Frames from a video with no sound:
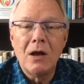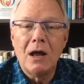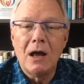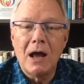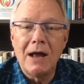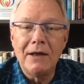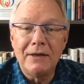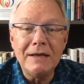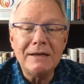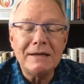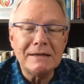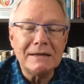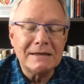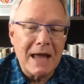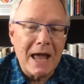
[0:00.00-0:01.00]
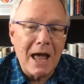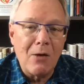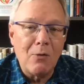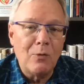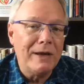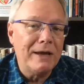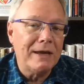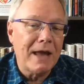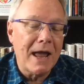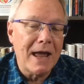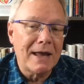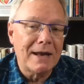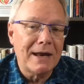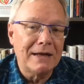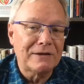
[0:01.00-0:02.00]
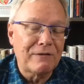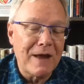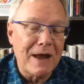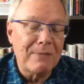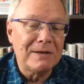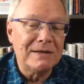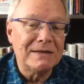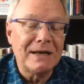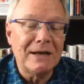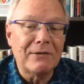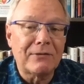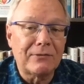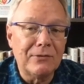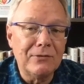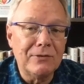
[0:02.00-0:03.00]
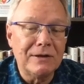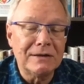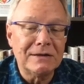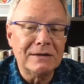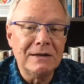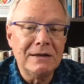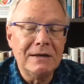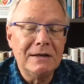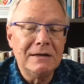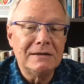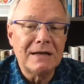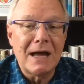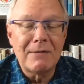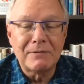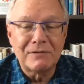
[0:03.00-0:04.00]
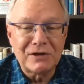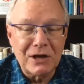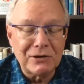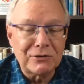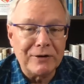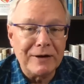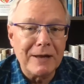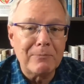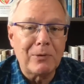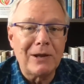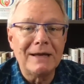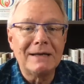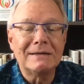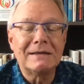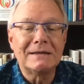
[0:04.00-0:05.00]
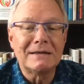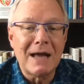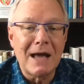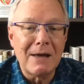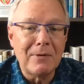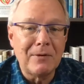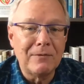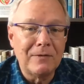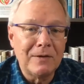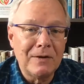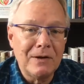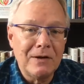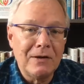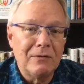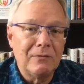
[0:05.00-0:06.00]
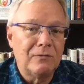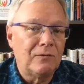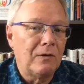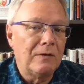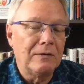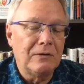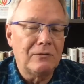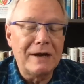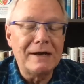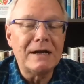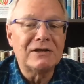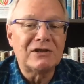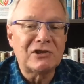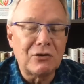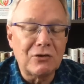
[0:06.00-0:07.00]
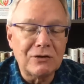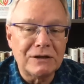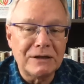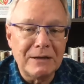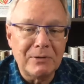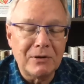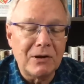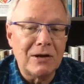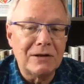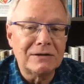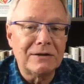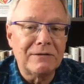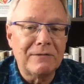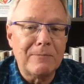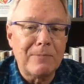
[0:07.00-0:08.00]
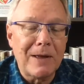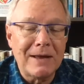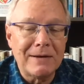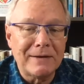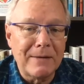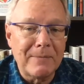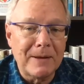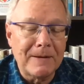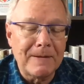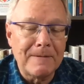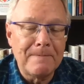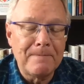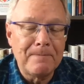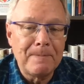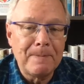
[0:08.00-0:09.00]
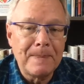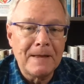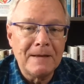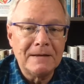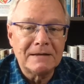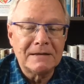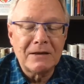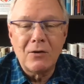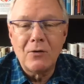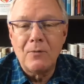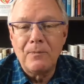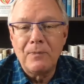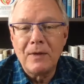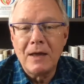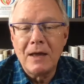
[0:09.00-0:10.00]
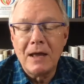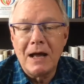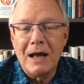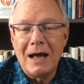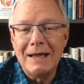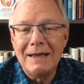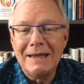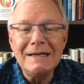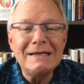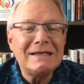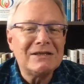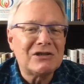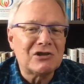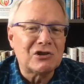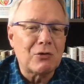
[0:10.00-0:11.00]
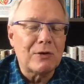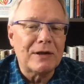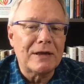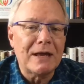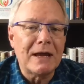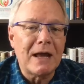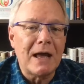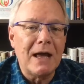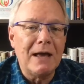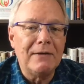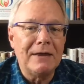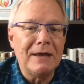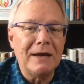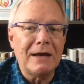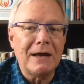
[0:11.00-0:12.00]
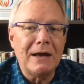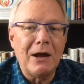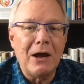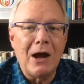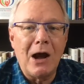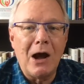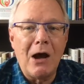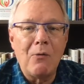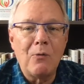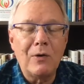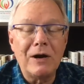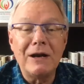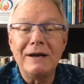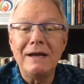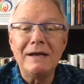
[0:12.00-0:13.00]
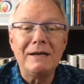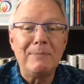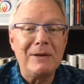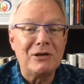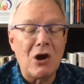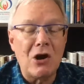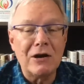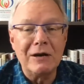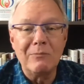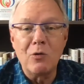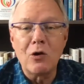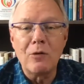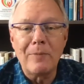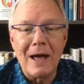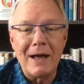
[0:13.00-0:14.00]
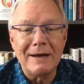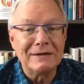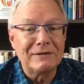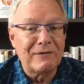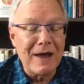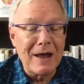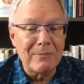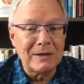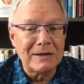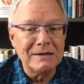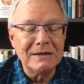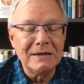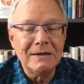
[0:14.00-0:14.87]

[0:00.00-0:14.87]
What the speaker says: I think this is how we can, as families, get through this time of sheltering in place, this time of great uncertainty because of the pandemic. So this is the sort of thing I think we're going to need to be talking more about as families.